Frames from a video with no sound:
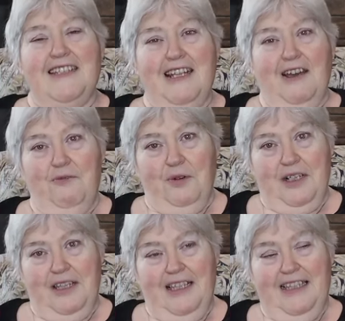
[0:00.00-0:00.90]
did have one
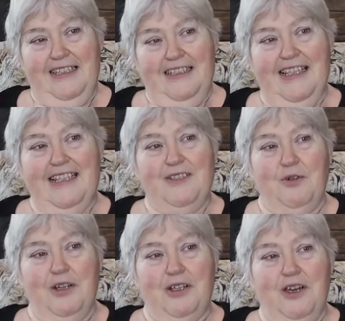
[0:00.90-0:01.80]
of the little kids
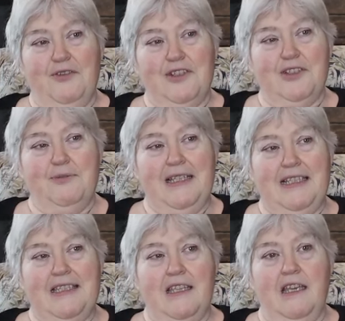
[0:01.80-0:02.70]
walk over to me
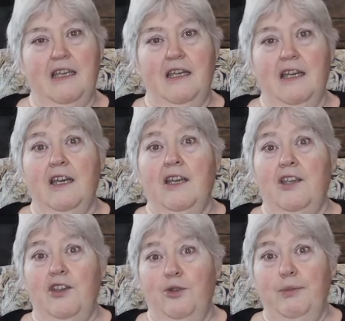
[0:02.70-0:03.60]
and say,
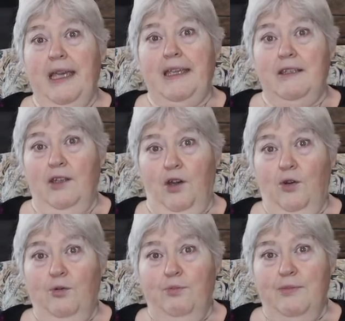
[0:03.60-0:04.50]
You make
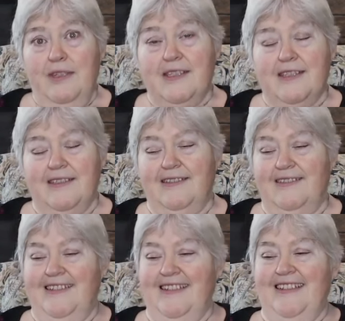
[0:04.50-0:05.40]
gnomes?
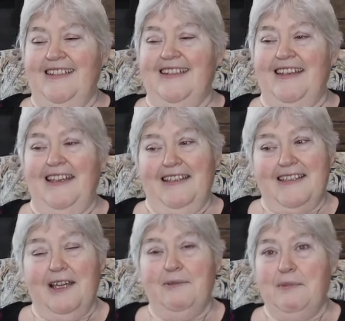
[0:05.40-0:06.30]

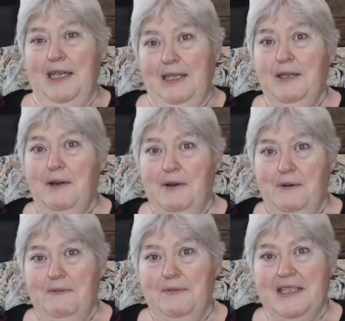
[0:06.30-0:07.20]
Yes, I make
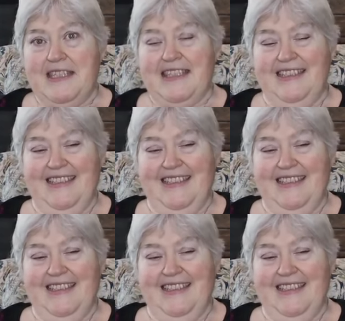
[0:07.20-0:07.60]
gnomes.